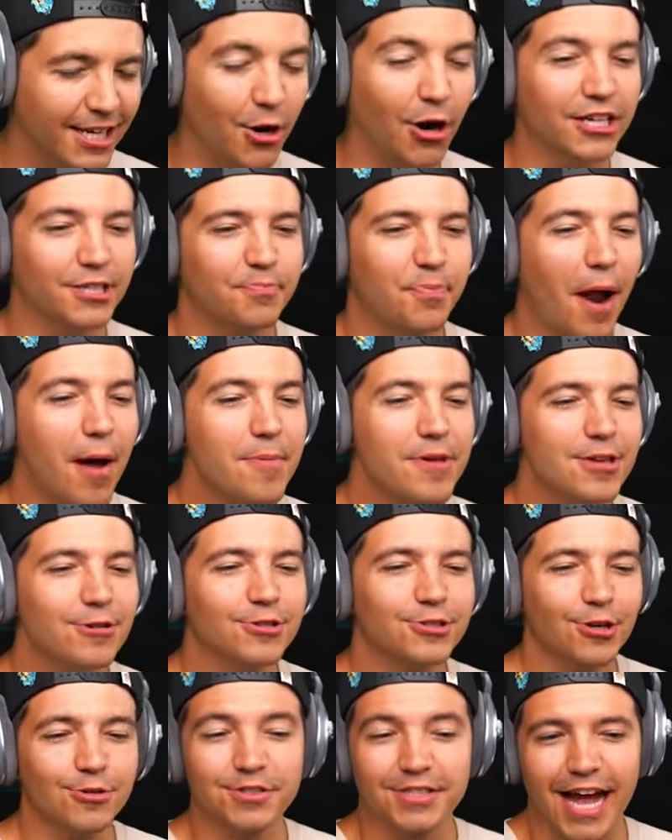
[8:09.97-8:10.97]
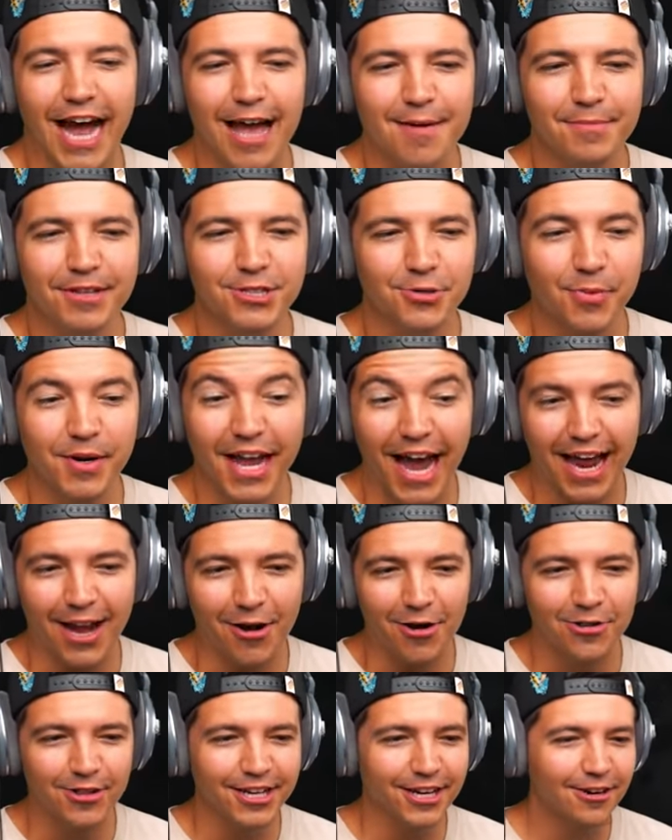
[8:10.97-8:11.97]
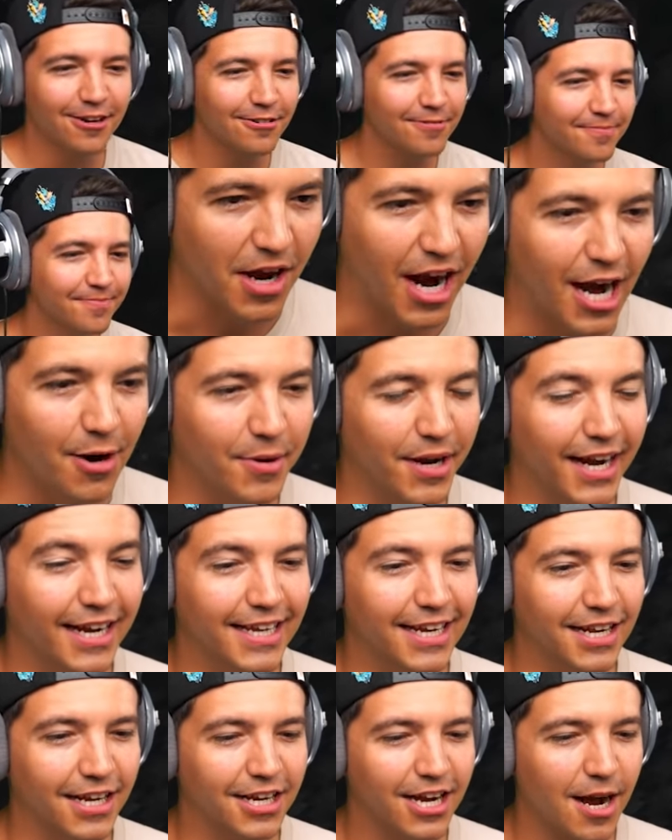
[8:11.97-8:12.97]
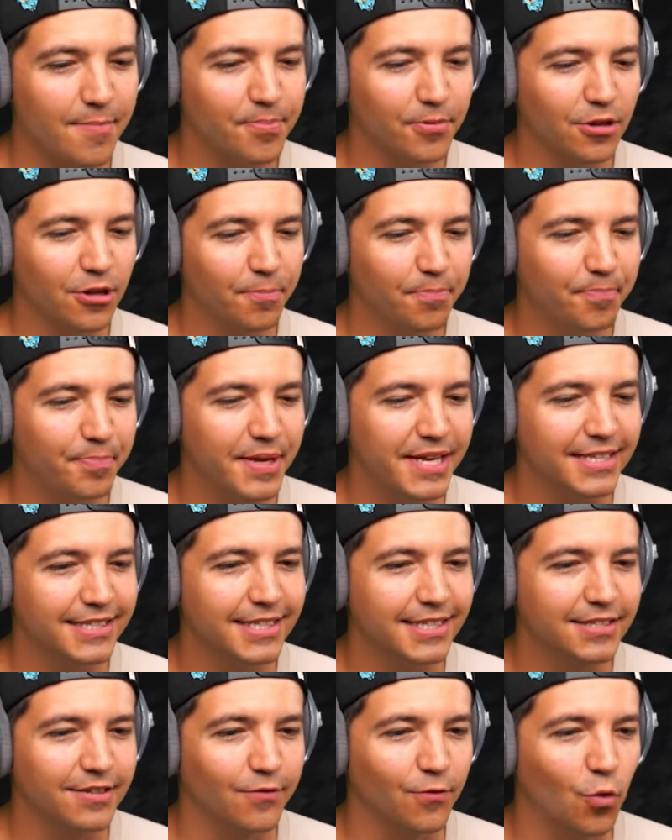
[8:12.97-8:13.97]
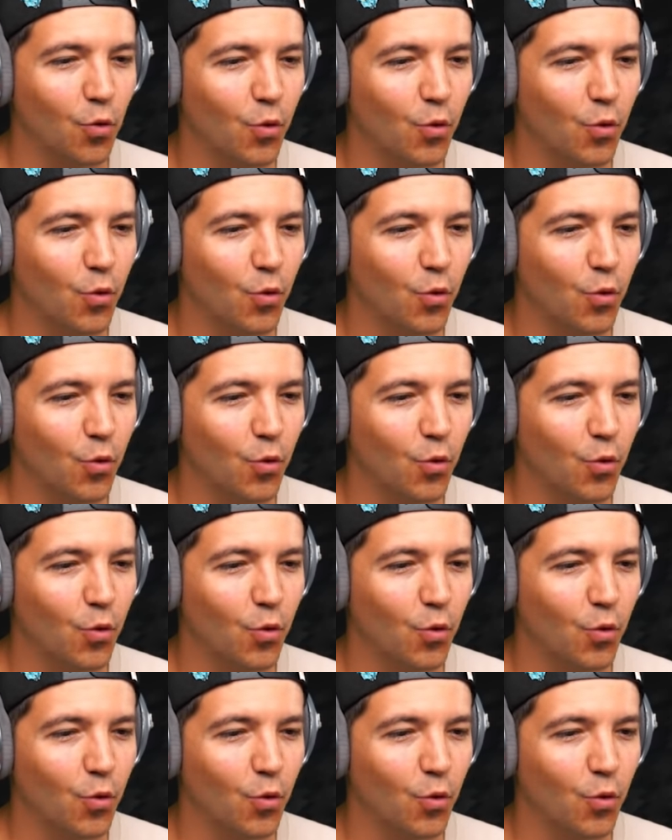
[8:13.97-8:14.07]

you know, I should probably use those diamonds we got earlier. All right, we gotta get a couple pieces of